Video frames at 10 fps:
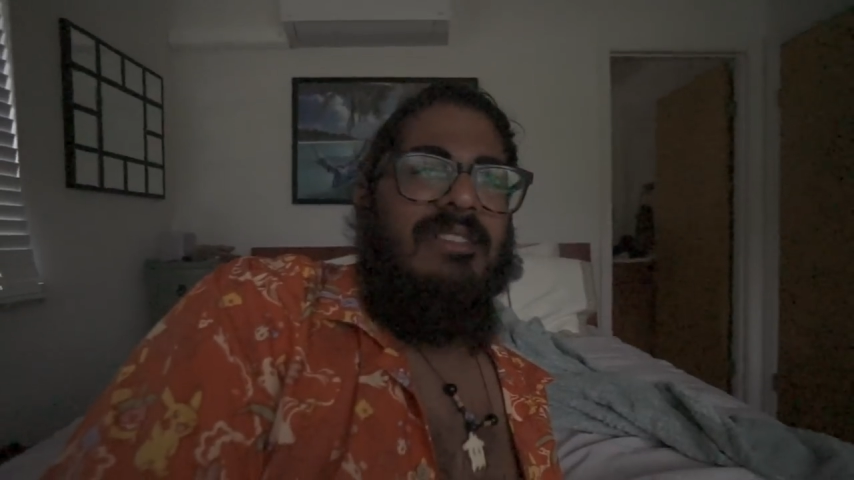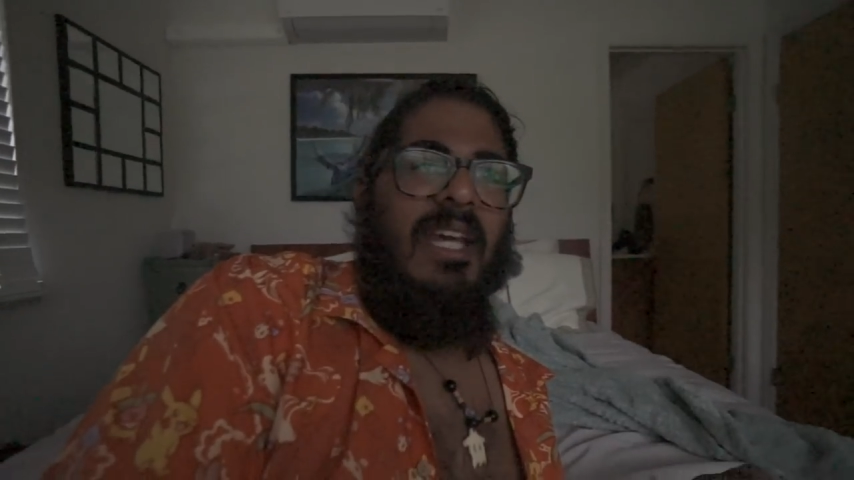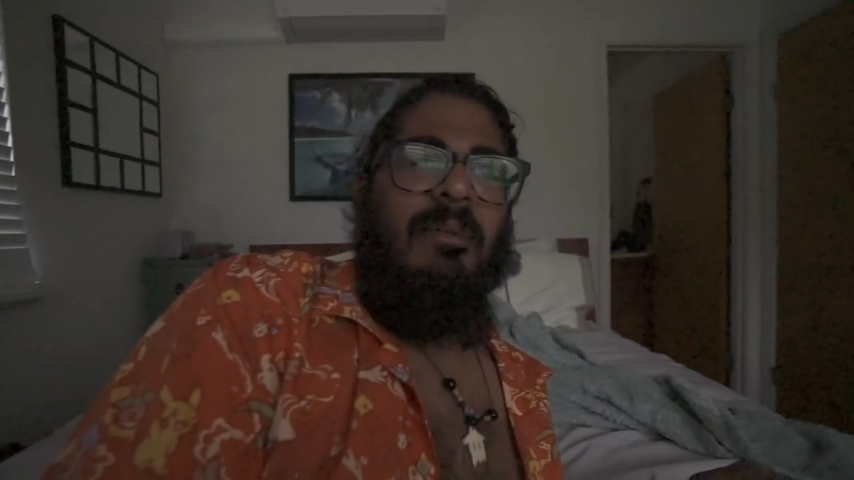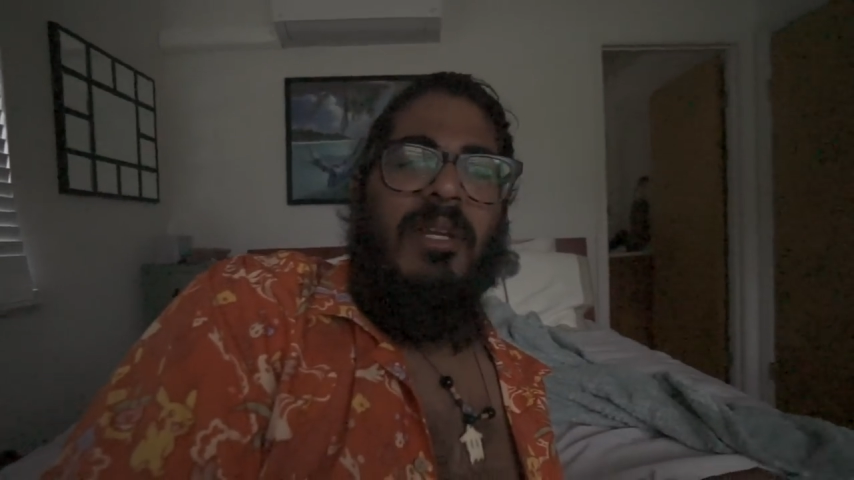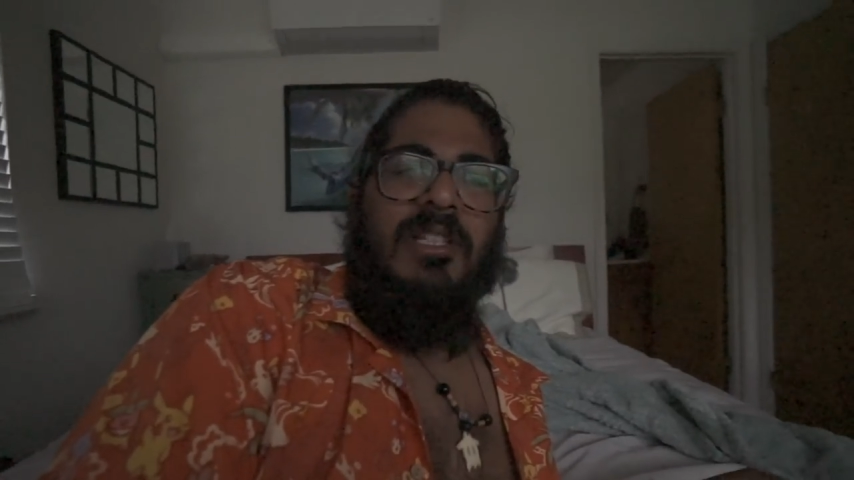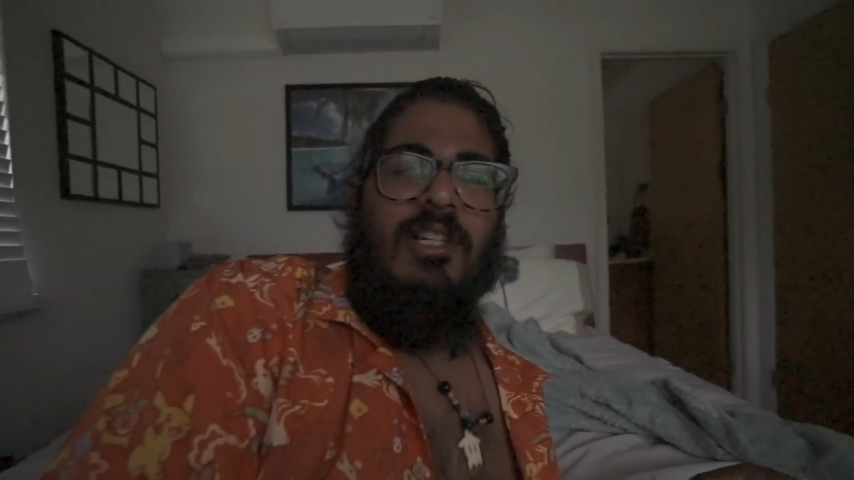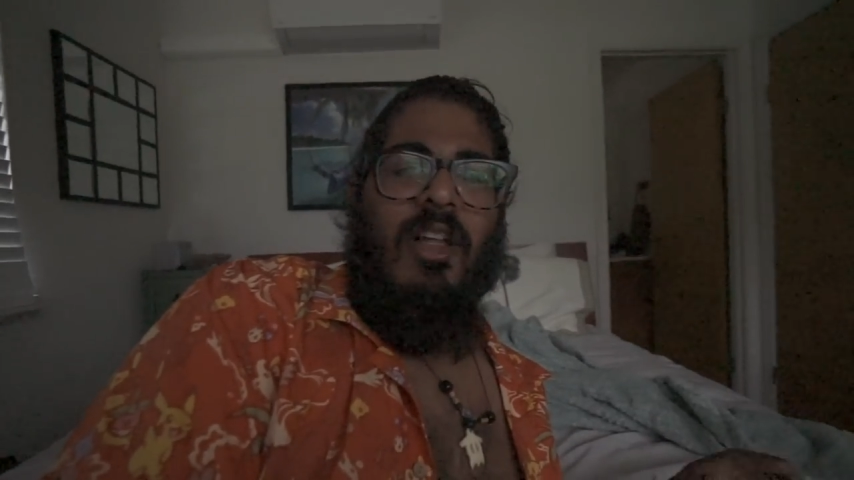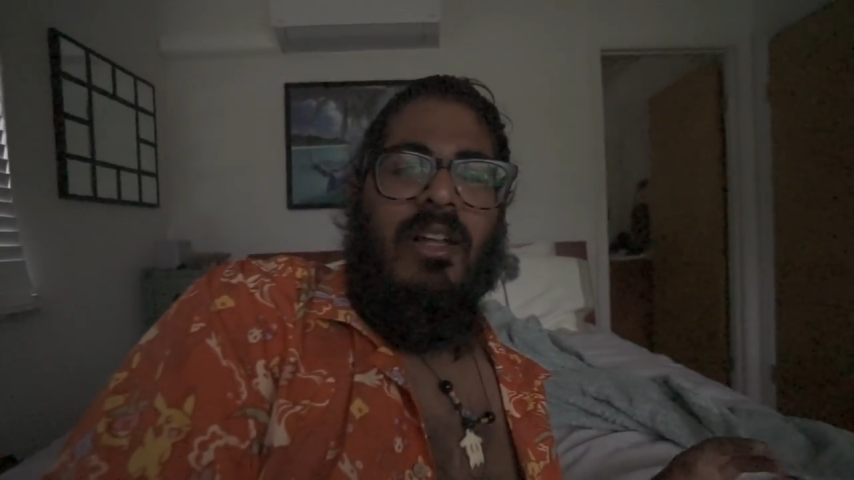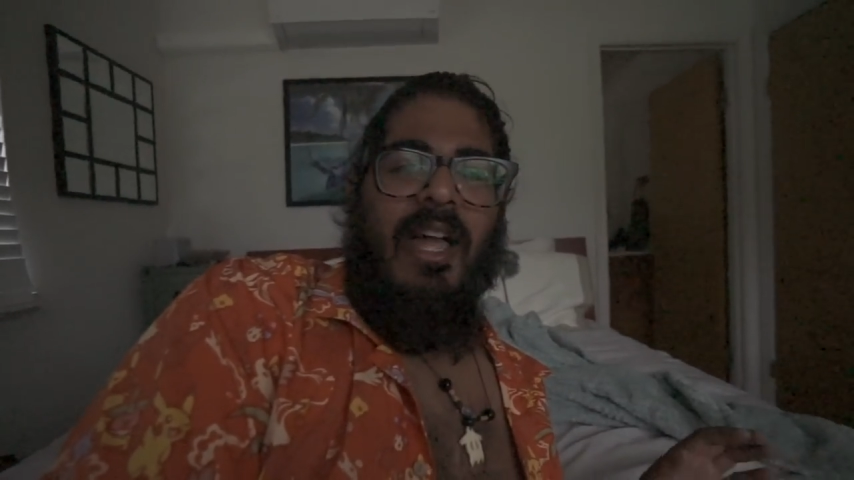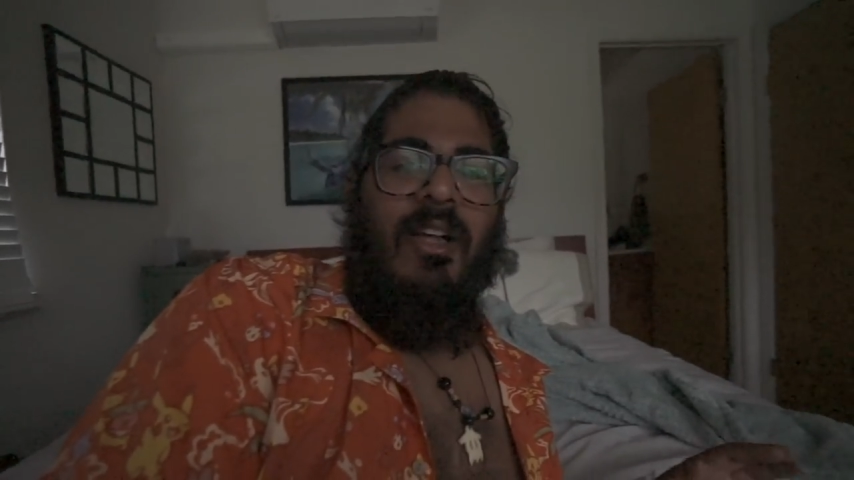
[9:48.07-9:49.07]
10 minutes
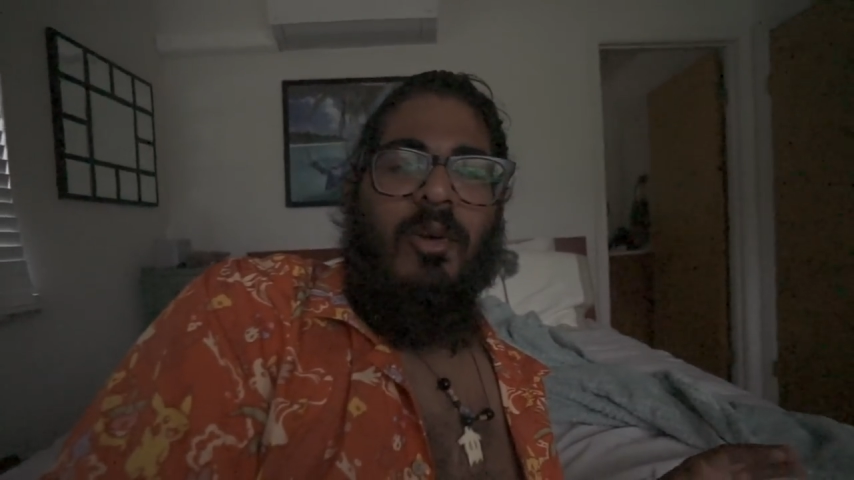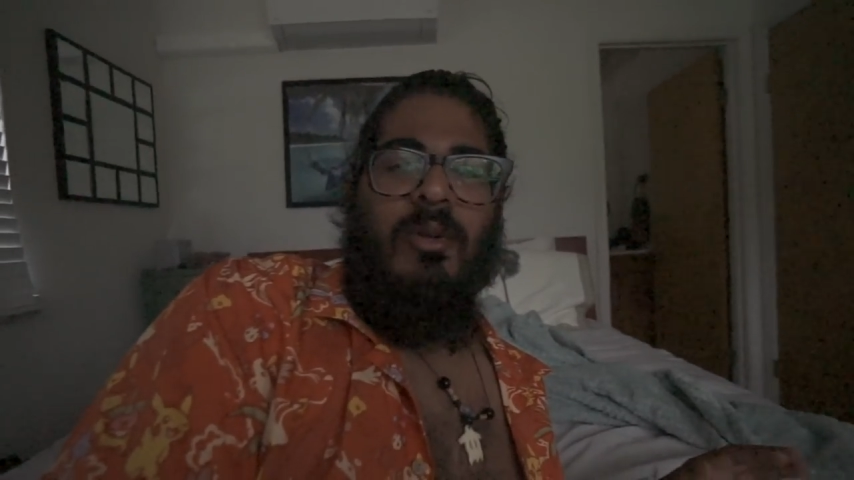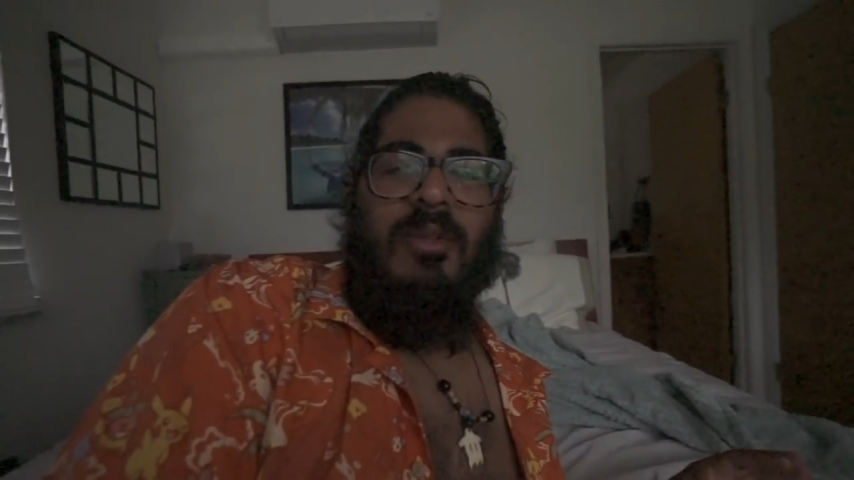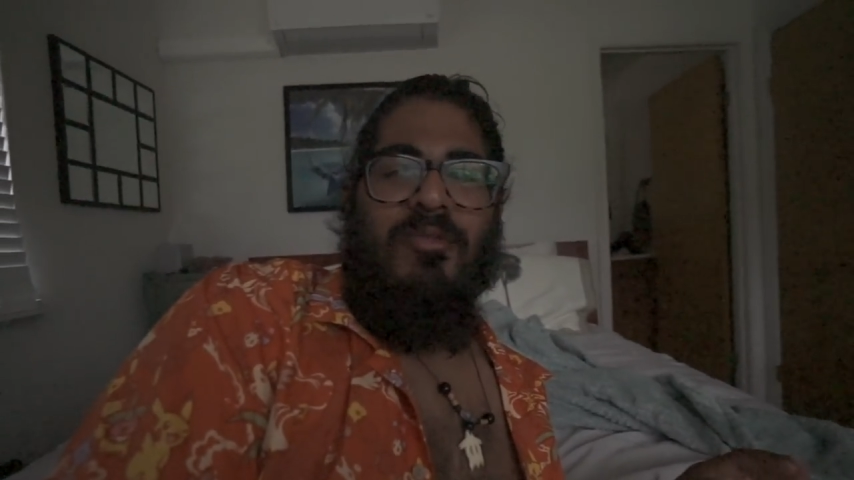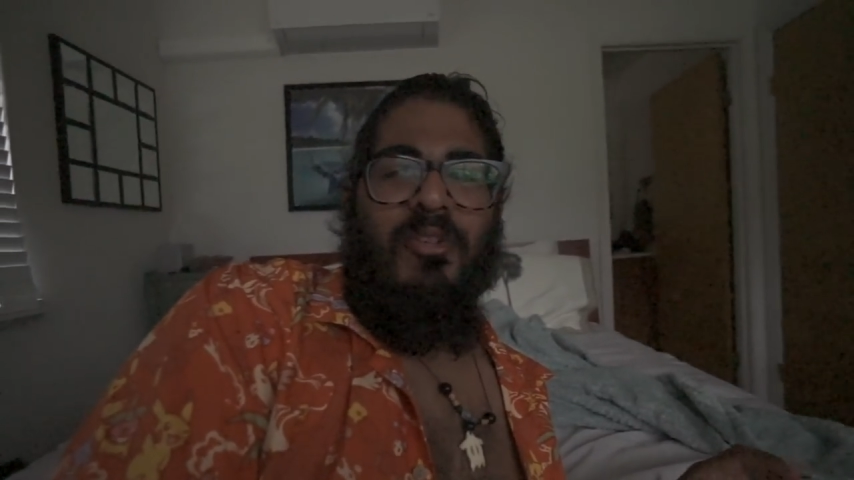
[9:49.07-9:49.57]
long, algorithm